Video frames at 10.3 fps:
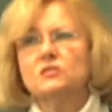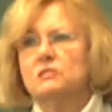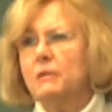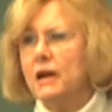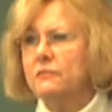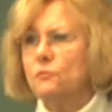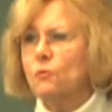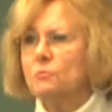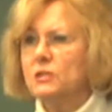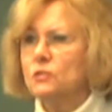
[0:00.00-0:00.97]

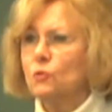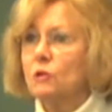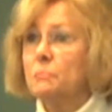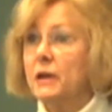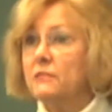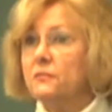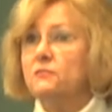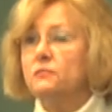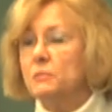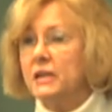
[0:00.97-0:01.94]
somatoform disorder
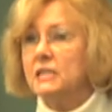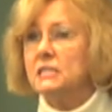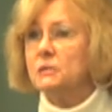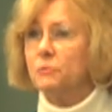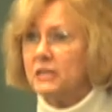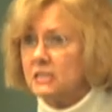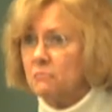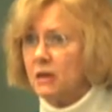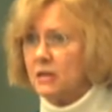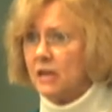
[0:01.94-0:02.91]
benefit from an
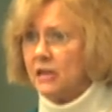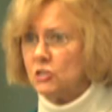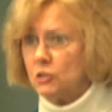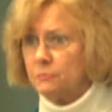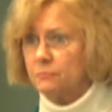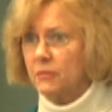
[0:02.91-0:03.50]
antidepressant medication.